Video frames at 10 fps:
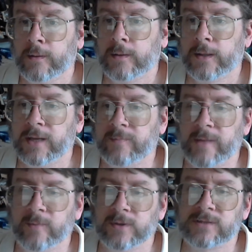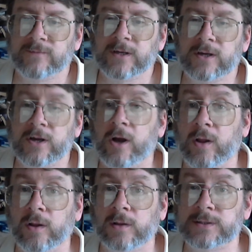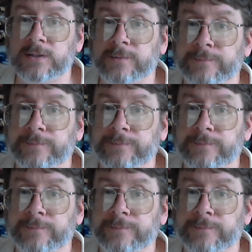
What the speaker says: Like members of a cult,